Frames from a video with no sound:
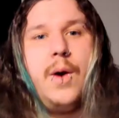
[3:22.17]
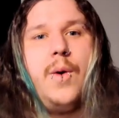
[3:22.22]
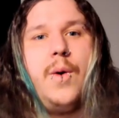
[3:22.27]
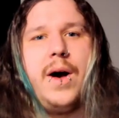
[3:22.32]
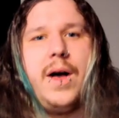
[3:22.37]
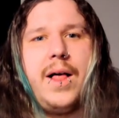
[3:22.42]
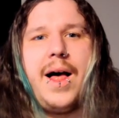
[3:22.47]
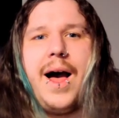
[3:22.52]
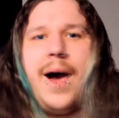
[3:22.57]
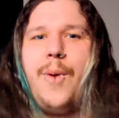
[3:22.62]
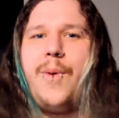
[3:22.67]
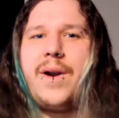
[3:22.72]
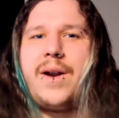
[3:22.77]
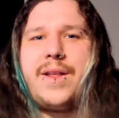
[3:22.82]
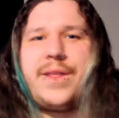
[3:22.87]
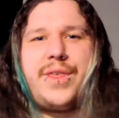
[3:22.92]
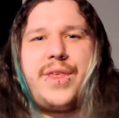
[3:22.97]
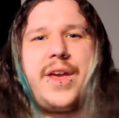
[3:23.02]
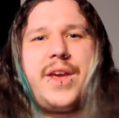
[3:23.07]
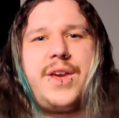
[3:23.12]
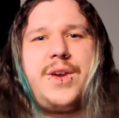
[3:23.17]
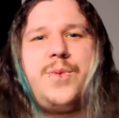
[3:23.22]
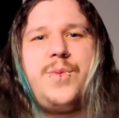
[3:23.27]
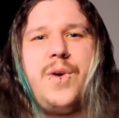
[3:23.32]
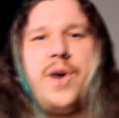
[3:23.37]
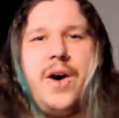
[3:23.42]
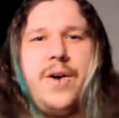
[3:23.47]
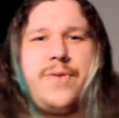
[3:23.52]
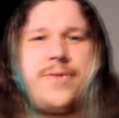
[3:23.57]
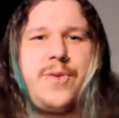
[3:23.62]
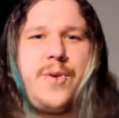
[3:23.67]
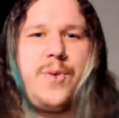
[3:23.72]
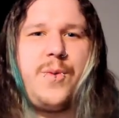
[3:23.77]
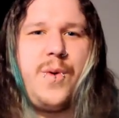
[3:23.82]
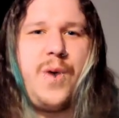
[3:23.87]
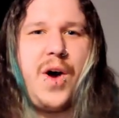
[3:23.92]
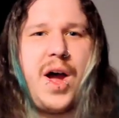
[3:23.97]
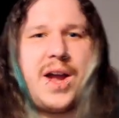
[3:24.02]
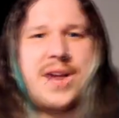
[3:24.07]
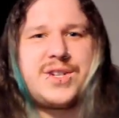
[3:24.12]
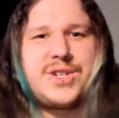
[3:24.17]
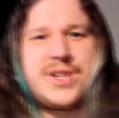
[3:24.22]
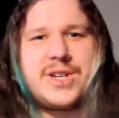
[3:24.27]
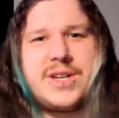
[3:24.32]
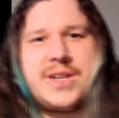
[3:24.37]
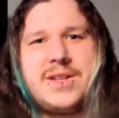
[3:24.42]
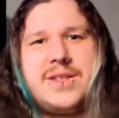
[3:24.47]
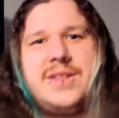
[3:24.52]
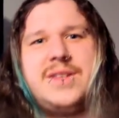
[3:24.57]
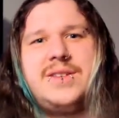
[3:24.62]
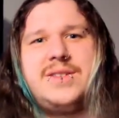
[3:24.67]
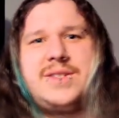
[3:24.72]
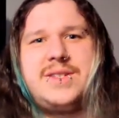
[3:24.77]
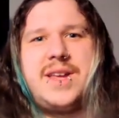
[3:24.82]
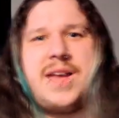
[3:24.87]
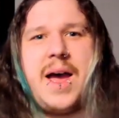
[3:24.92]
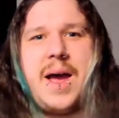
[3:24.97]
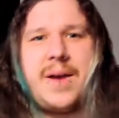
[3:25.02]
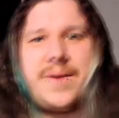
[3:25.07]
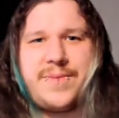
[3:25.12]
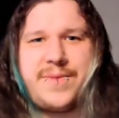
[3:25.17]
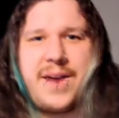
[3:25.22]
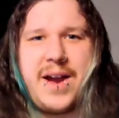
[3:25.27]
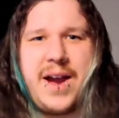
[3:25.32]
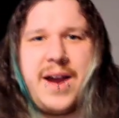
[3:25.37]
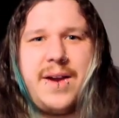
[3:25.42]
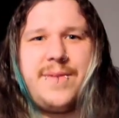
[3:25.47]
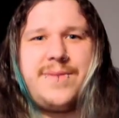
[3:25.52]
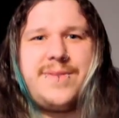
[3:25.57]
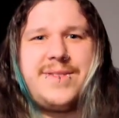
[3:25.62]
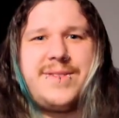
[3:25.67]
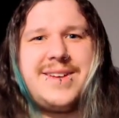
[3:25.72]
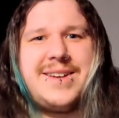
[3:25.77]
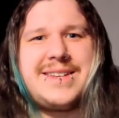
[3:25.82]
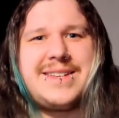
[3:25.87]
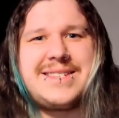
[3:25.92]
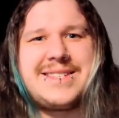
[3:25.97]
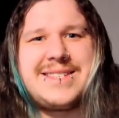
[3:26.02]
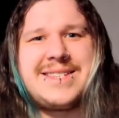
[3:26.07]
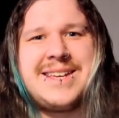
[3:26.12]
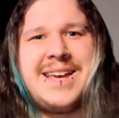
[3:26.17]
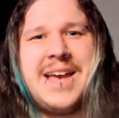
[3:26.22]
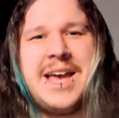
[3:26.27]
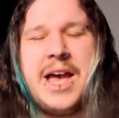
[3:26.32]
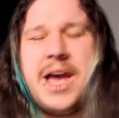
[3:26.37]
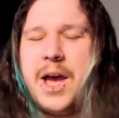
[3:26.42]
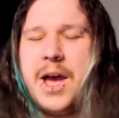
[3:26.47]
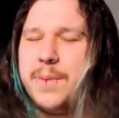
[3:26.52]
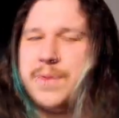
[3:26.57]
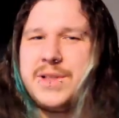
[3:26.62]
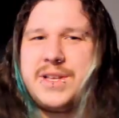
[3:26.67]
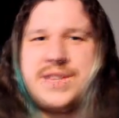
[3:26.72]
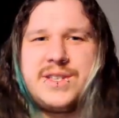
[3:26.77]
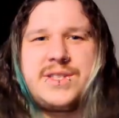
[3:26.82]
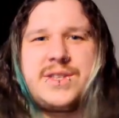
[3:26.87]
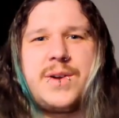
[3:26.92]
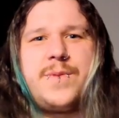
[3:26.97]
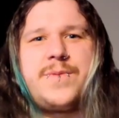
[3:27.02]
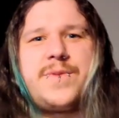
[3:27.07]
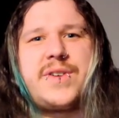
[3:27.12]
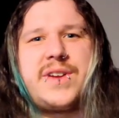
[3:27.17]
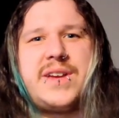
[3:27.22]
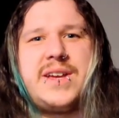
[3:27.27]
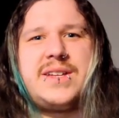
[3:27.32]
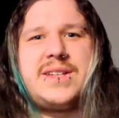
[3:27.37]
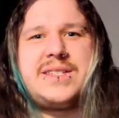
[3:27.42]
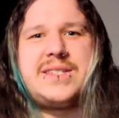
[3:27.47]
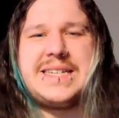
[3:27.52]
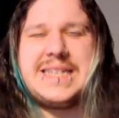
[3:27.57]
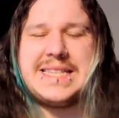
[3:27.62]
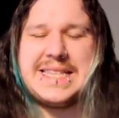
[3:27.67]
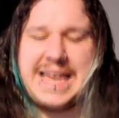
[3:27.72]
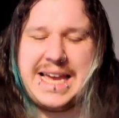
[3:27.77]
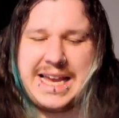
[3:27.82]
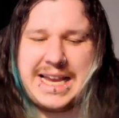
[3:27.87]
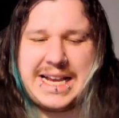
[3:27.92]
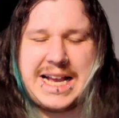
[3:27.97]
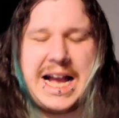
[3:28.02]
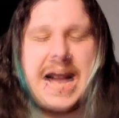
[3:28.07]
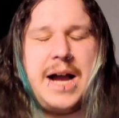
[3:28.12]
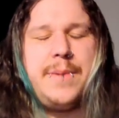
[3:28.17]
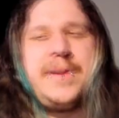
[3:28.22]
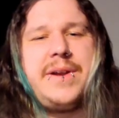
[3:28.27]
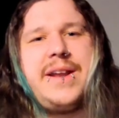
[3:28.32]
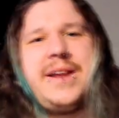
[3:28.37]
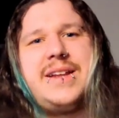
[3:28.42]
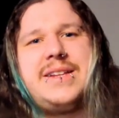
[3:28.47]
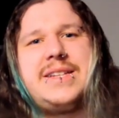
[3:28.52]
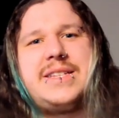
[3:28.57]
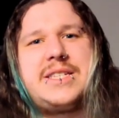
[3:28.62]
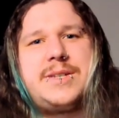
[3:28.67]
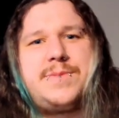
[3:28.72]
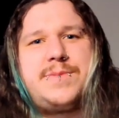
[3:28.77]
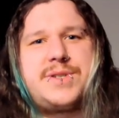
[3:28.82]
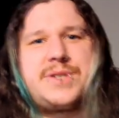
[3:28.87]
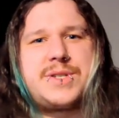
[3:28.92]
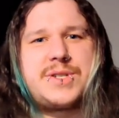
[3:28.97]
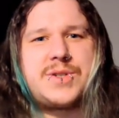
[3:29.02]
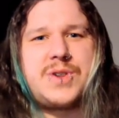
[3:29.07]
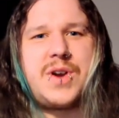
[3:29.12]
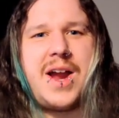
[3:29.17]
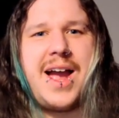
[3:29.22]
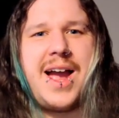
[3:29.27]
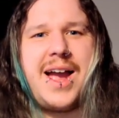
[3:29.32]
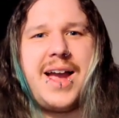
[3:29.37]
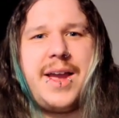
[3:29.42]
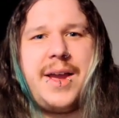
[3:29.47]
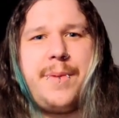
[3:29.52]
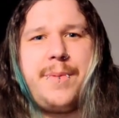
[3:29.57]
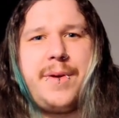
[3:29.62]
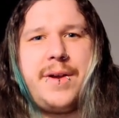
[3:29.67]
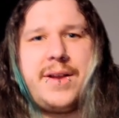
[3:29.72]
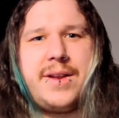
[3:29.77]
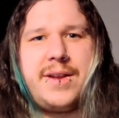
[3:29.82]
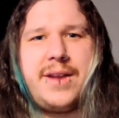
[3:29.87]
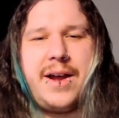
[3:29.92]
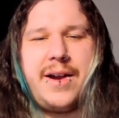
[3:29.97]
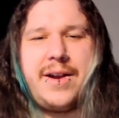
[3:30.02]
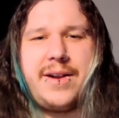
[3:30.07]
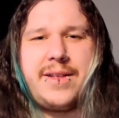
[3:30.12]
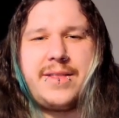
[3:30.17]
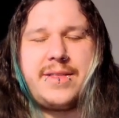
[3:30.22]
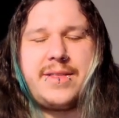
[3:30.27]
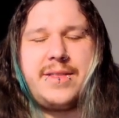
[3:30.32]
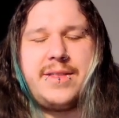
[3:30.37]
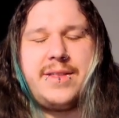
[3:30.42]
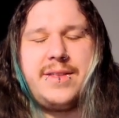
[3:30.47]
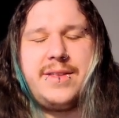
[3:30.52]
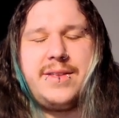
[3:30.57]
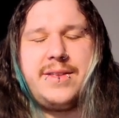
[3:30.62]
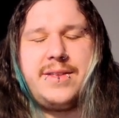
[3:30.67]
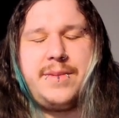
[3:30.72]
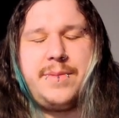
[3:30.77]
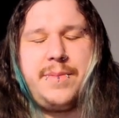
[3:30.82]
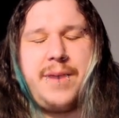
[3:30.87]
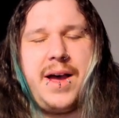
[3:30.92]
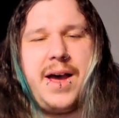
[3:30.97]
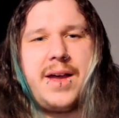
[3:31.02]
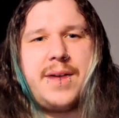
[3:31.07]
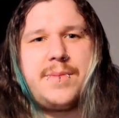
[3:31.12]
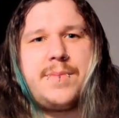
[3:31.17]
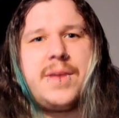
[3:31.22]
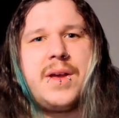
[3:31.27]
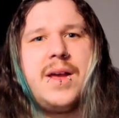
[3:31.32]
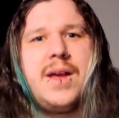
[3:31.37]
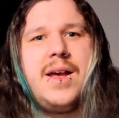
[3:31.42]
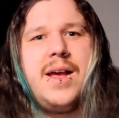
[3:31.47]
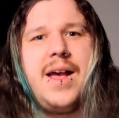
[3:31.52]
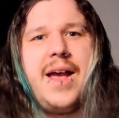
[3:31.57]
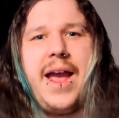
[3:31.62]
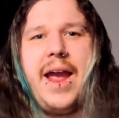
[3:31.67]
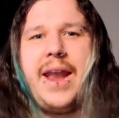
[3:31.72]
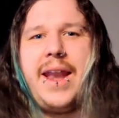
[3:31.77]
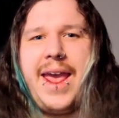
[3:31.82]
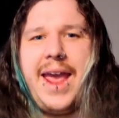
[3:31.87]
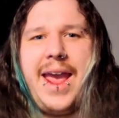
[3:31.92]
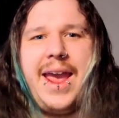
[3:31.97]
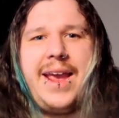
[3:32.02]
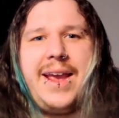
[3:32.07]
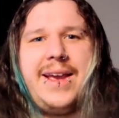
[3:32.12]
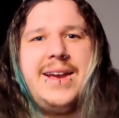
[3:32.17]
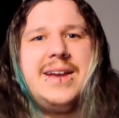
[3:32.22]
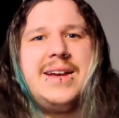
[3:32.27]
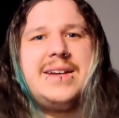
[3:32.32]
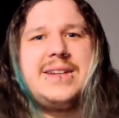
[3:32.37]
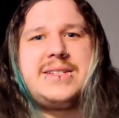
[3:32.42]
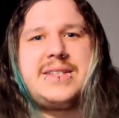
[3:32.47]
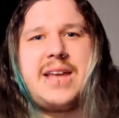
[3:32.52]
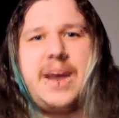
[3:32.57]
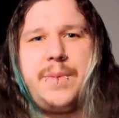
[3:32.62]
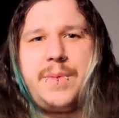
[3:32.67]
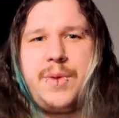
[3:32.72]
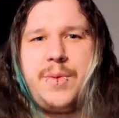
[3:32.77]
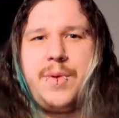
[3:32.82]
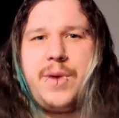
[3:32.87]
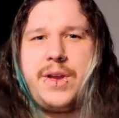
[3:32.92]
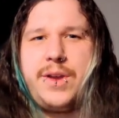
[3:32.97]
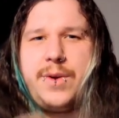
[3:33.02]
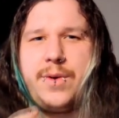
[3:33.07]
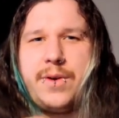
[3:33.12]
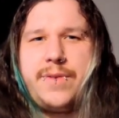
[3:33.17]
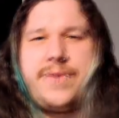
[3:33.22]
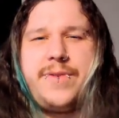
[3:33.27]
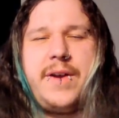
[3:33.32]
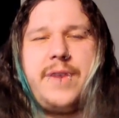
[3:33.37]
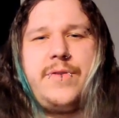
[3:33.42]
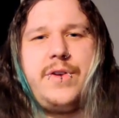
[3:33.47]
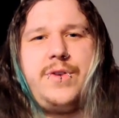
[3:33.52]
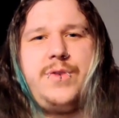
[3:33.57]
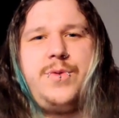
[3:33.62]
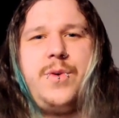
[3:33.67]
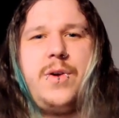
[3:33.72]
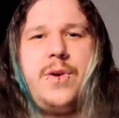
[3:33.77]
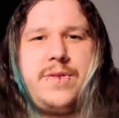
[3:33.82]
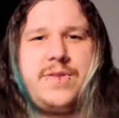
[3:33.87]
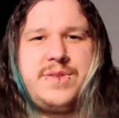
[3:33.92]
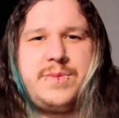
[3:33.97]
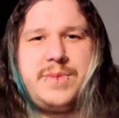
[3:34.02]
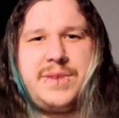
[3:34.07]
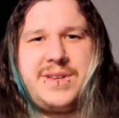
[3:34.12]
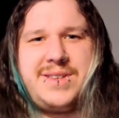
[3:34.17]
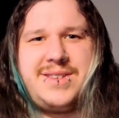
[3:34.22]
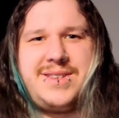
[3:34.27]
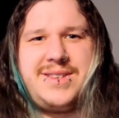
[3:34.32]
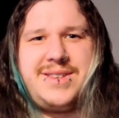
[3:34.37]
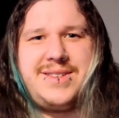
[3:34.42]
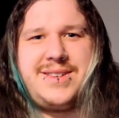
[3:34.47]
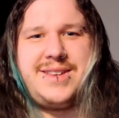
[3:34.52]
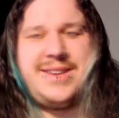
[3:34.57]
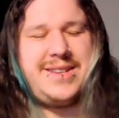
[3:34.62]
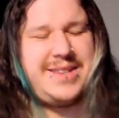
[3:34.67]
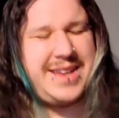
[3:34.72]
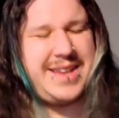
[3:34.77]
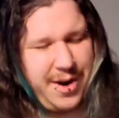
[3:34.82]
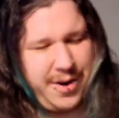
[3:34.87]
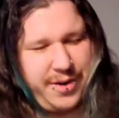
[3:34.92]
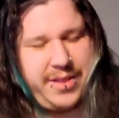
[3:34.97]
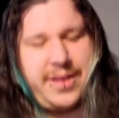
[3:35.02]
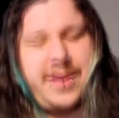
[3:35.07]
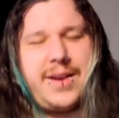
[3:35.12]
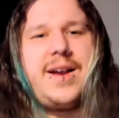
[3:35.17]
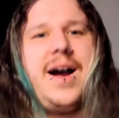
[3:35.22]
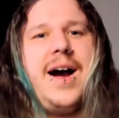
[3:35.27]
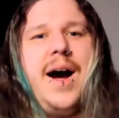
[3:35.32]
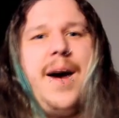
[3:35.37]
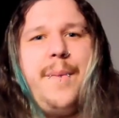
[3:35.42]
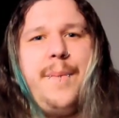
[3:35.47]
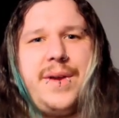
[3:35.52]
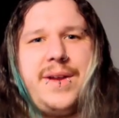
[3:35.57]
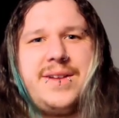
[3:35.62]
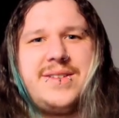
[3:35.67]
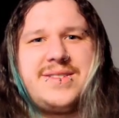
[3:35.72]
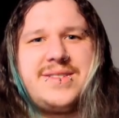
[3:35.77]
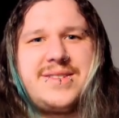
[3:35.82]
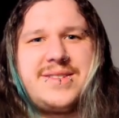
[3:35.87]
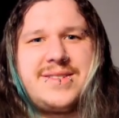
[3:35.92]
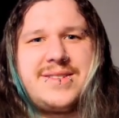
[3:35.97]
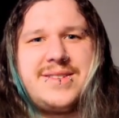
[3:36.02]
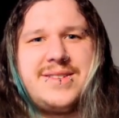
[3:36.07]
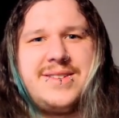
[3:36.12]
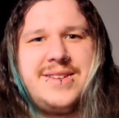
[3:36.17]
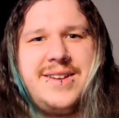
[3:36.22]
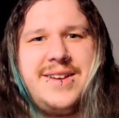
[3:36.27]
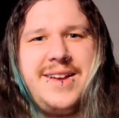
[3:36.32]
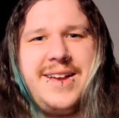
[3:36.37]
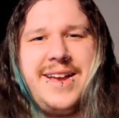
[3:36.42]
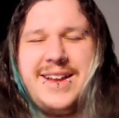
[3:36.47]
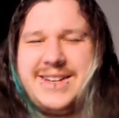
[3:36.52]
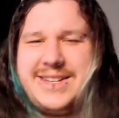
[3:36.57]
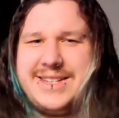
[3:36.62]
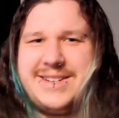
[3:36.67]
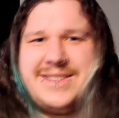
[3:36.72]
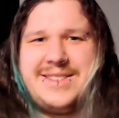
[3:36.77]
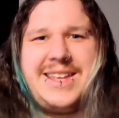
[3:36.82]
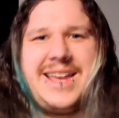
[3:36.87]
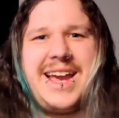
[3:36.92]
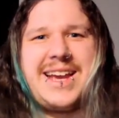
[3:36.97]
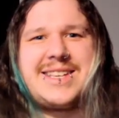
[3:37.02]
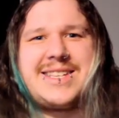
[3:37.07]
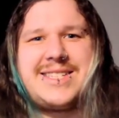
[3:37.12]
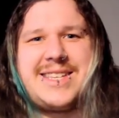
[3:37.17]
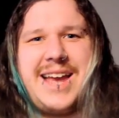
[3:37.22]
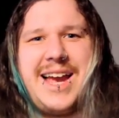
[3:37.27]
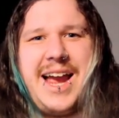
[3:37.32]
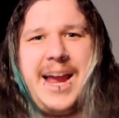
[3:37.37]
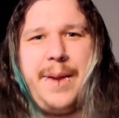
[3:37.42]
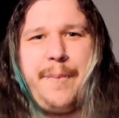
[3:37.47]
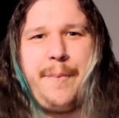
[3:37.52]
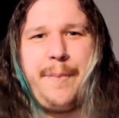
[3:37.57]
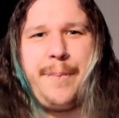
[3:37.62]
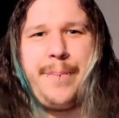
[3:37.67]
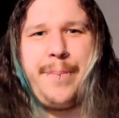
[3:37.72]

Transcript: Well, I want to thank you all for watching this top five list. Please don't forget to like, comment, and subscribe down at the bottom. And hey, tell me what your favorite dwarf species is down in the comments. Until next time.